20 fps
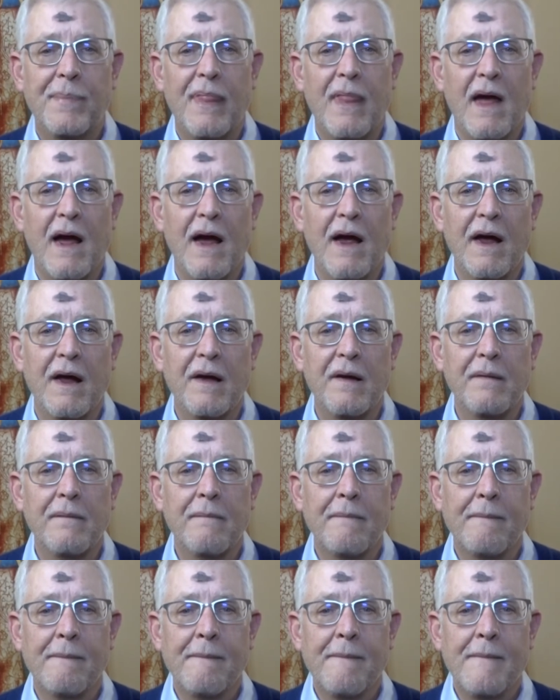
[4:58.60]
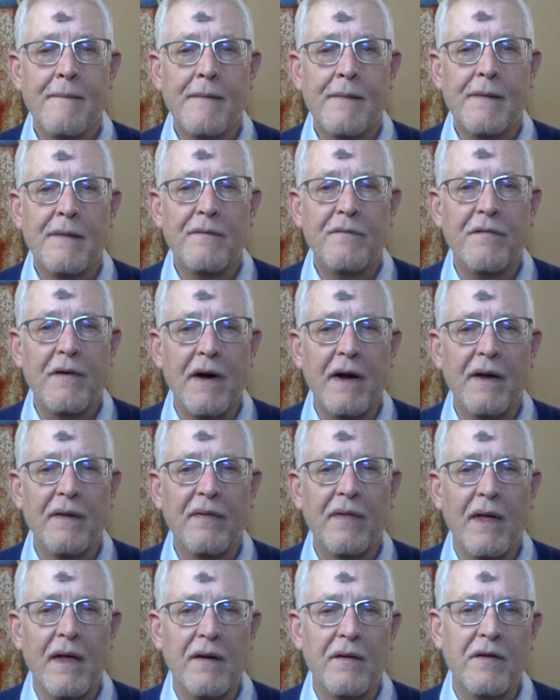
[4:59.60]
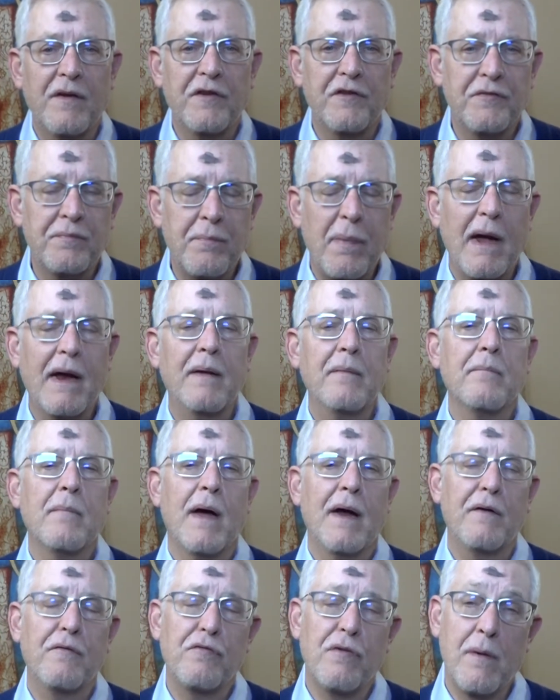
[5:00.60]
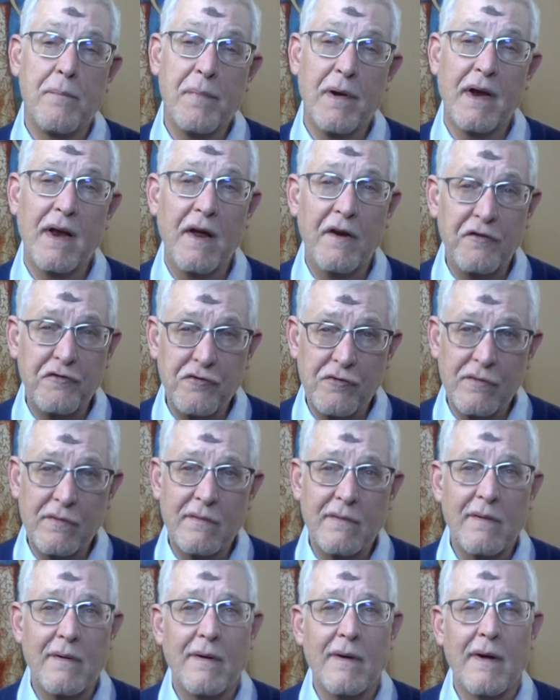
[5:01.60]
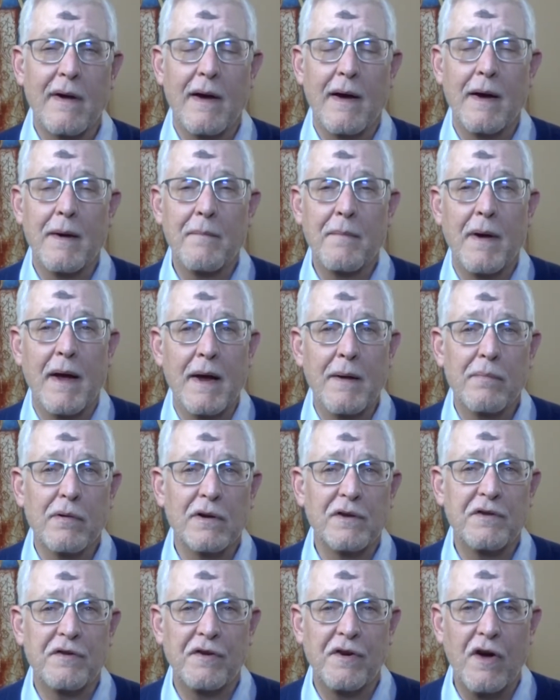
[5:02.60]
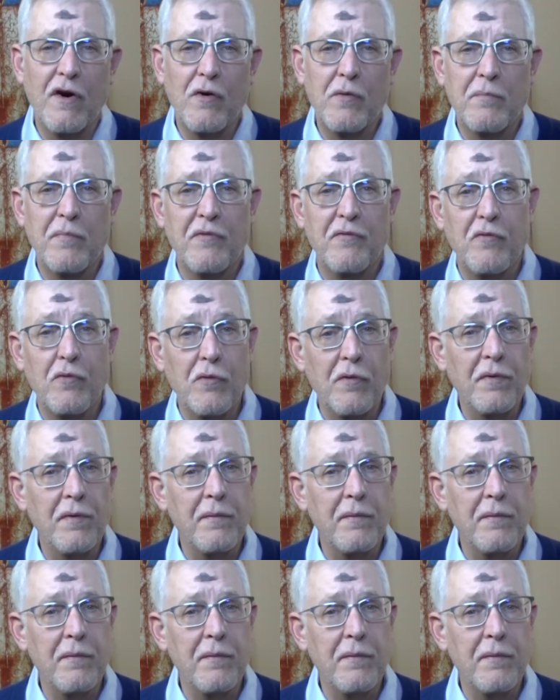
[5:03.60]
I find that despite my trepidation, I'm able to go before